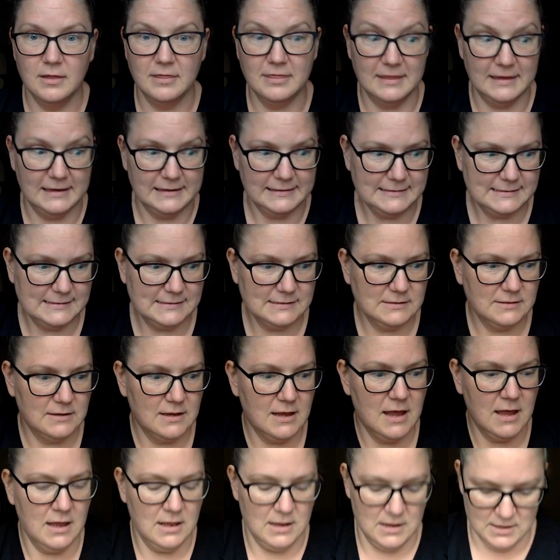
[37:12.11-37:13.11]
this
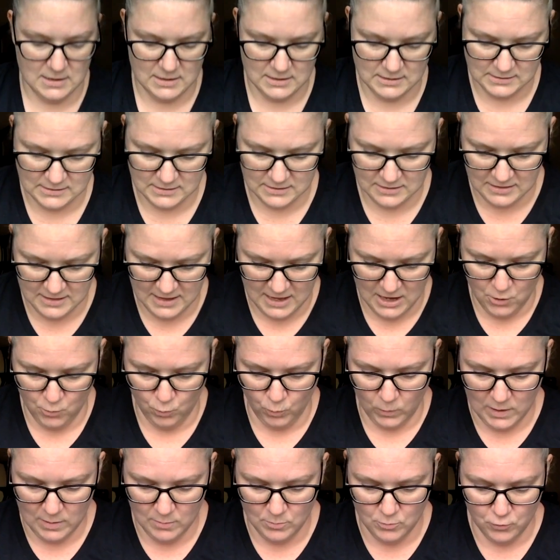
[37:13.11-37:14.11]
and
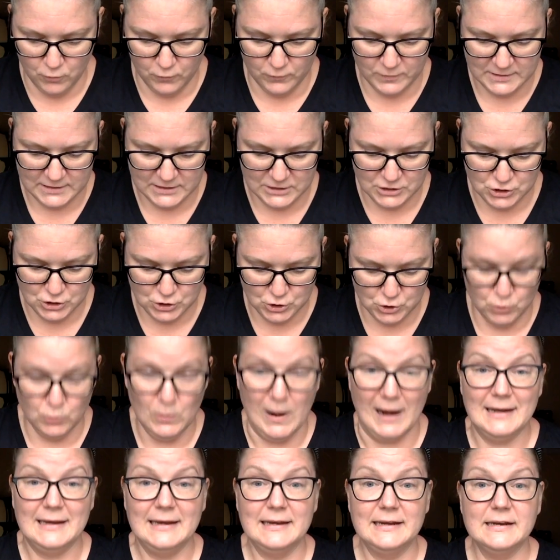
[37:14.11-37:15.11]
then we moved into
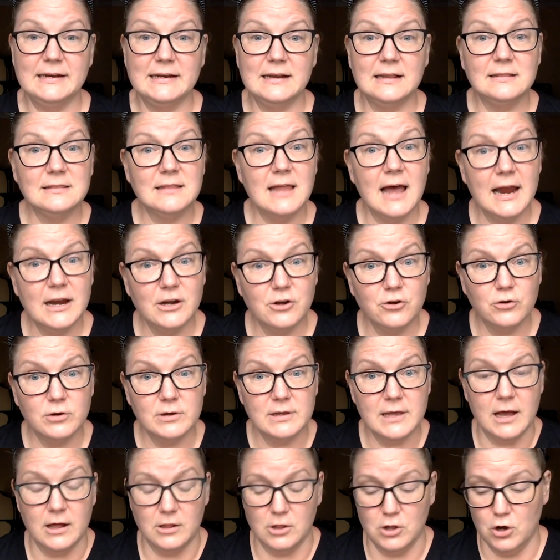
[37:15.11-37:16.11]
I needed a lighter
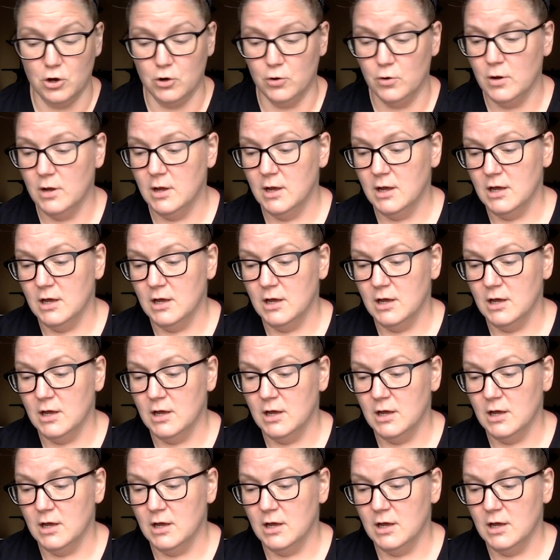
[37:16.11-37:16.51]
yellow.